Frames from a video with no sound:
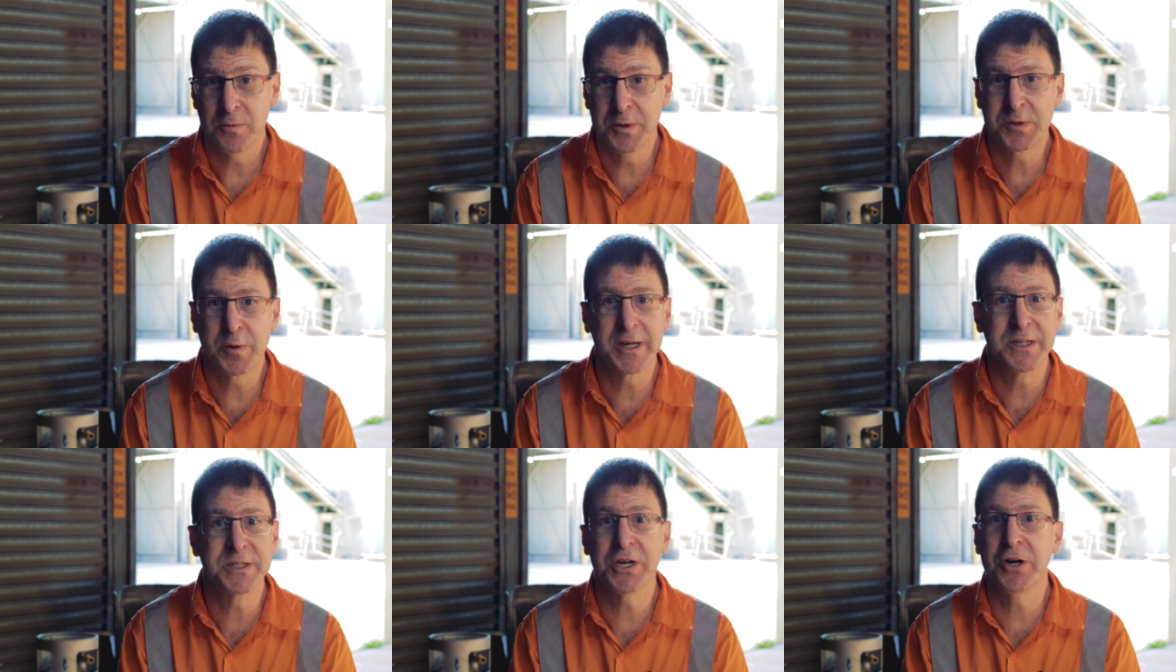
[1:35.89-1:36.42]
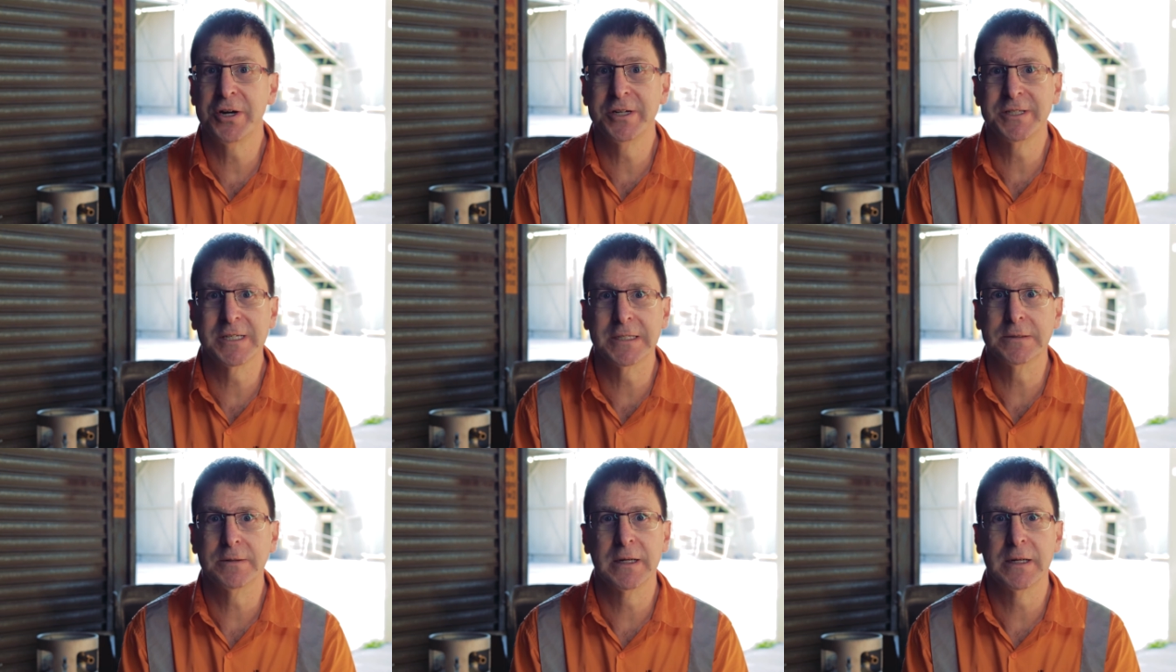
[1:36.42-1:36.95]
which we can turn
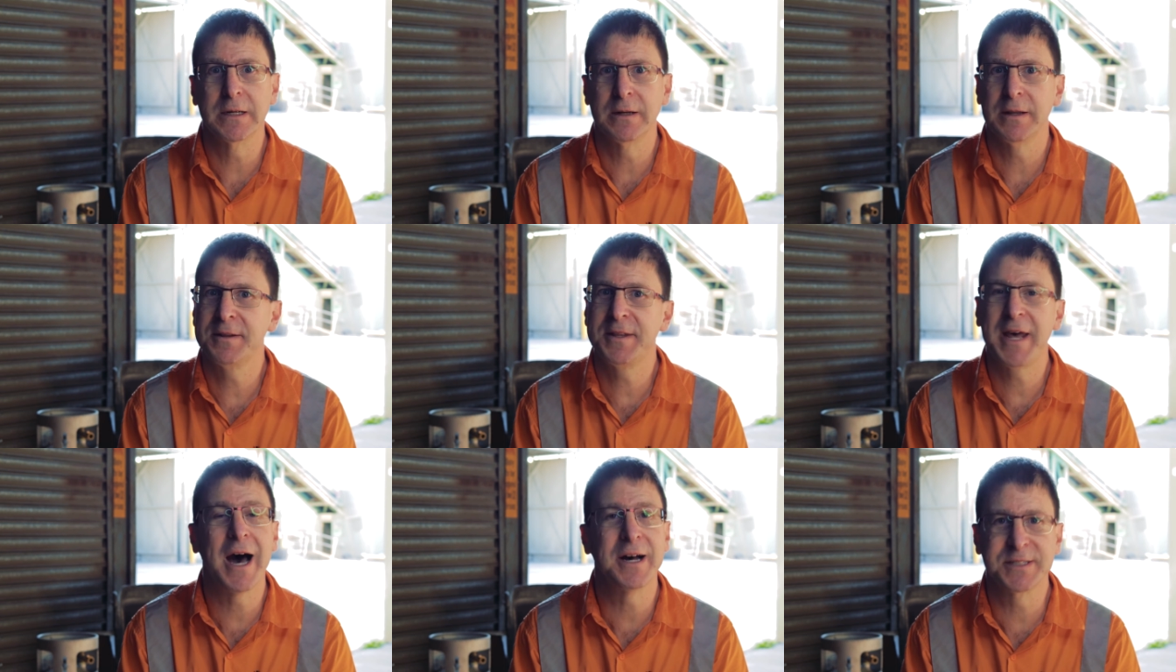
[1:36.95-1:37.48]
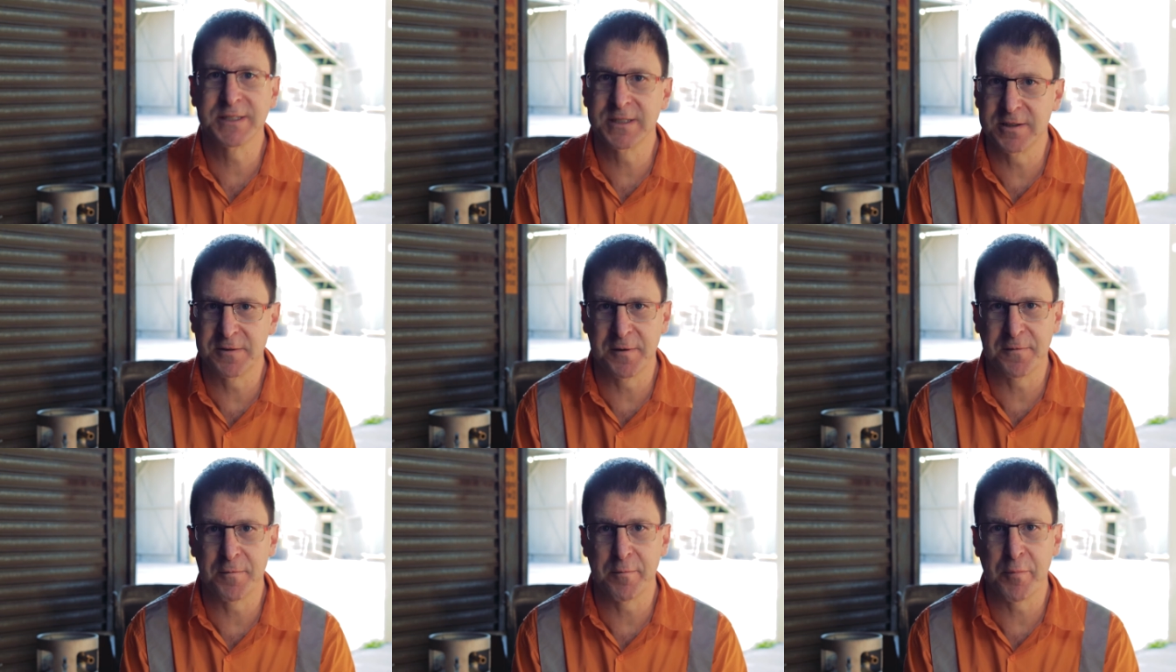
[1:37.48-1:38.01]
into thousands
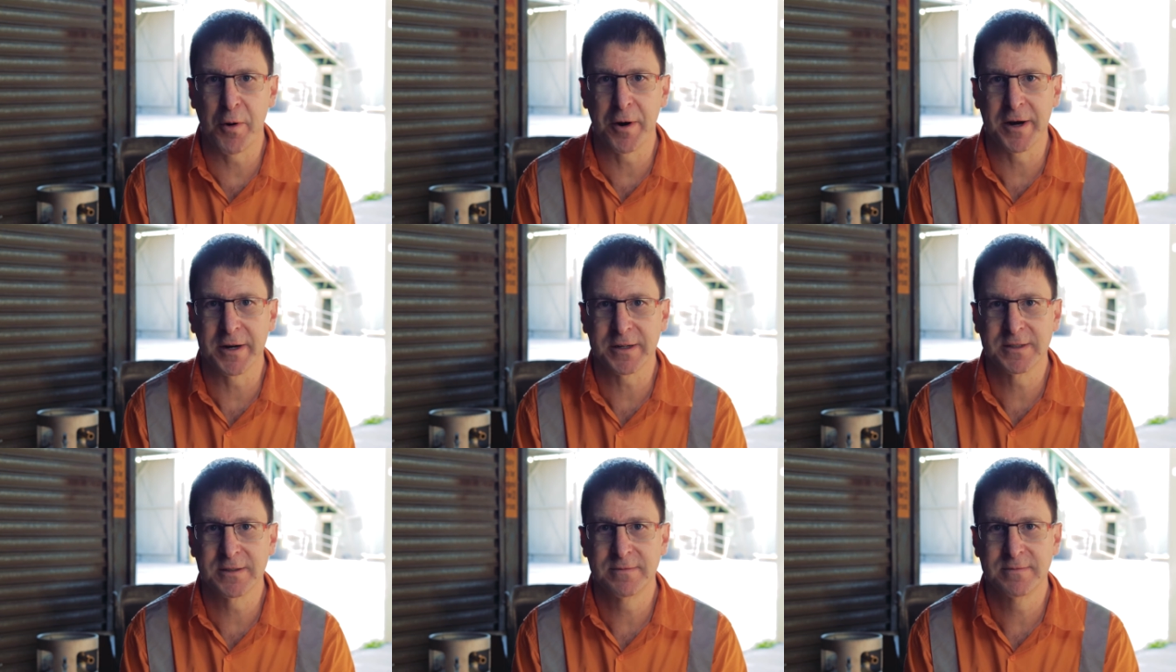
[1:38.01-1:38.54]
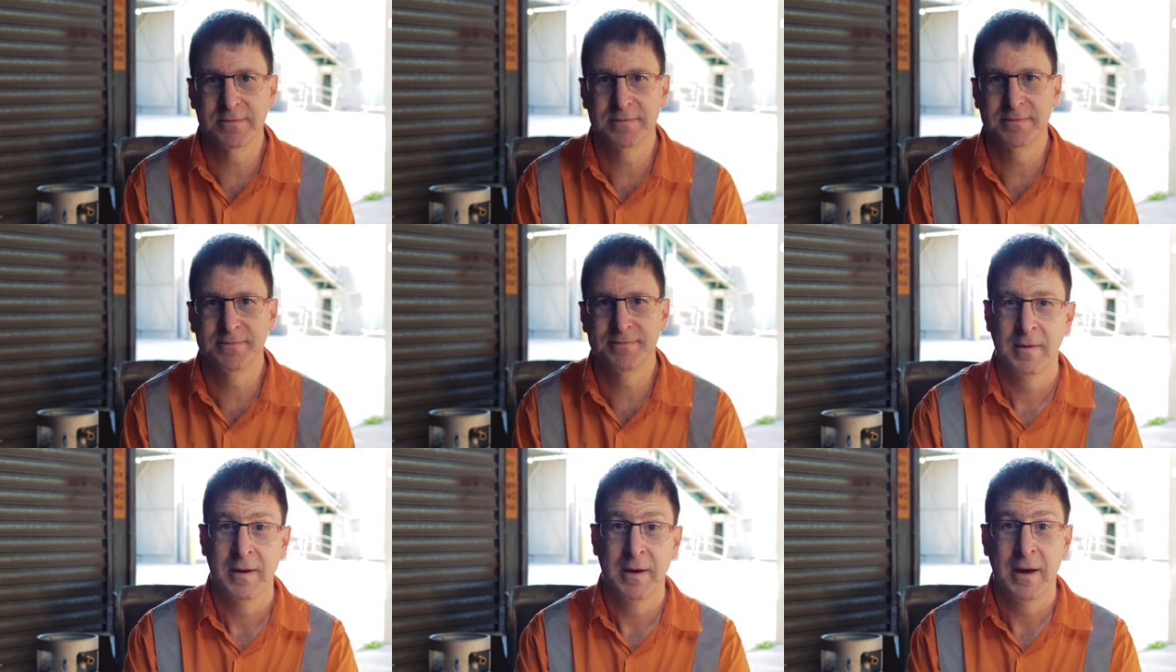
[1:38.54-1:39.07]
of different products.
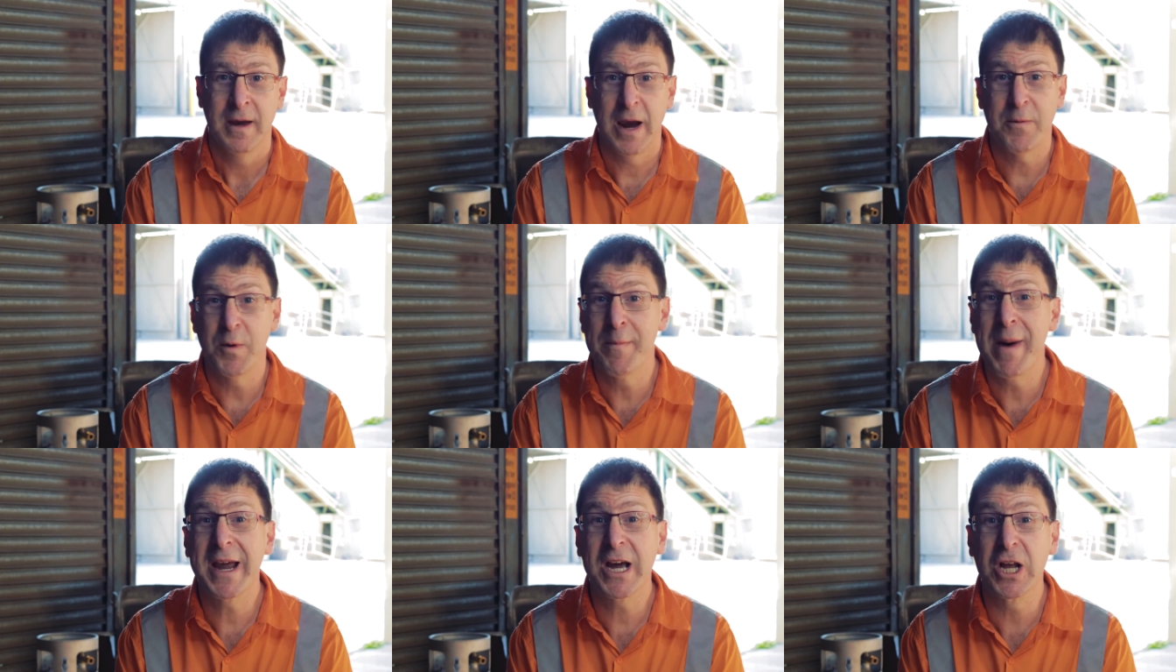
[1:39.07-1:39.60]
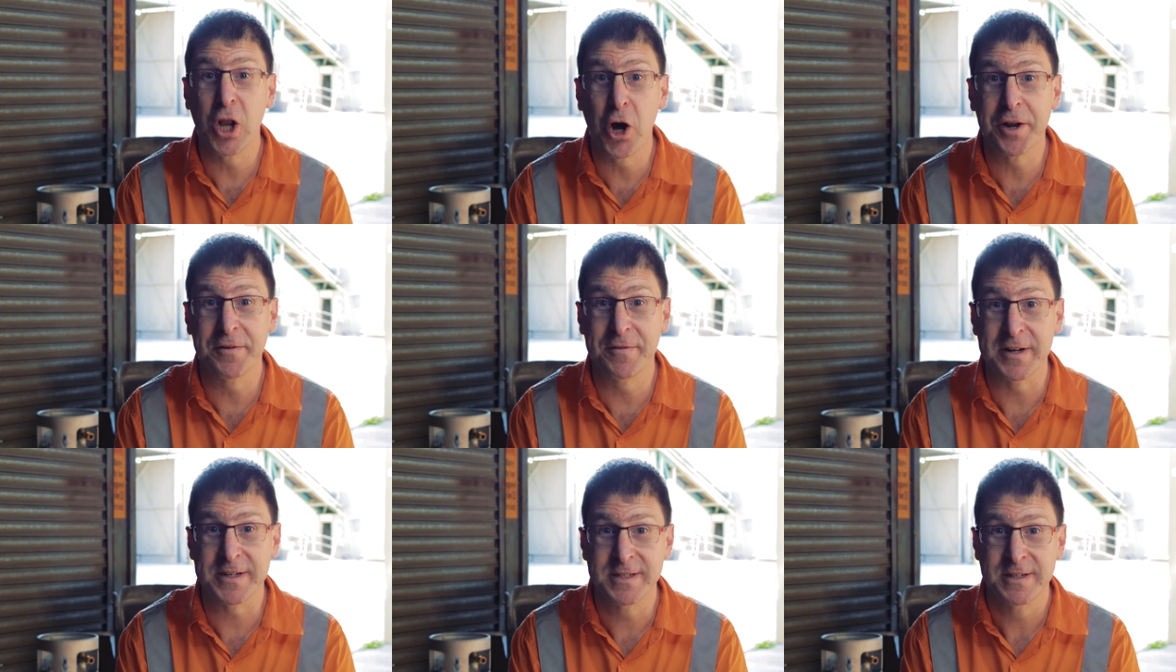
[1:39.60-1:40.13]
And we make a
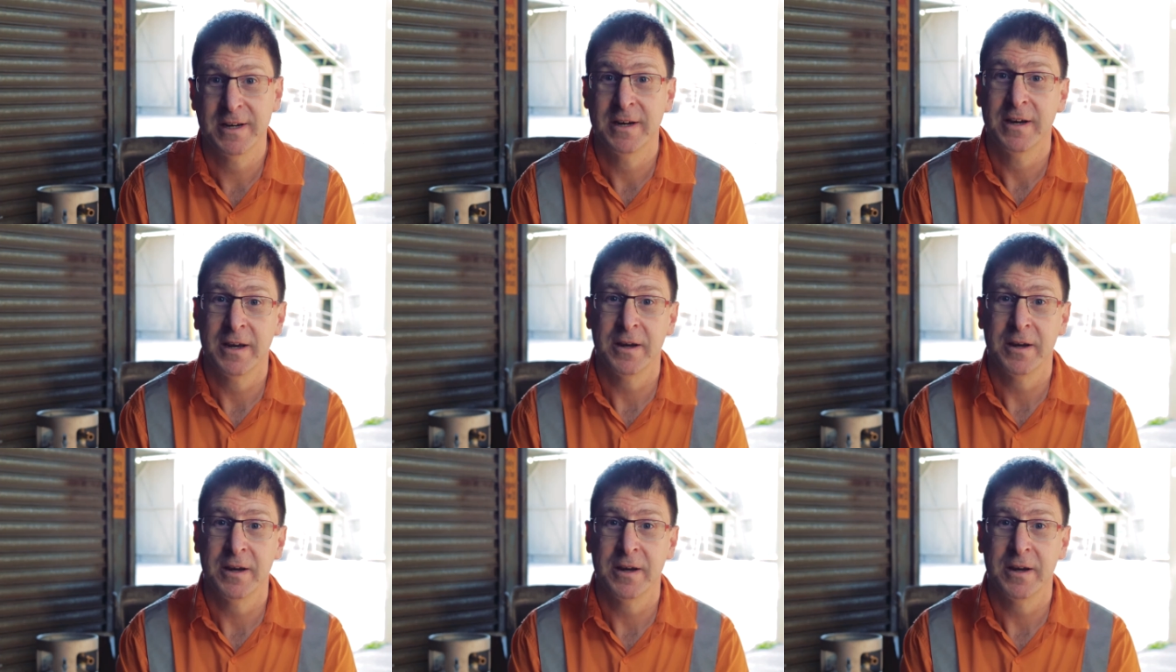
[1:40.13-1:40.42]
lot of it.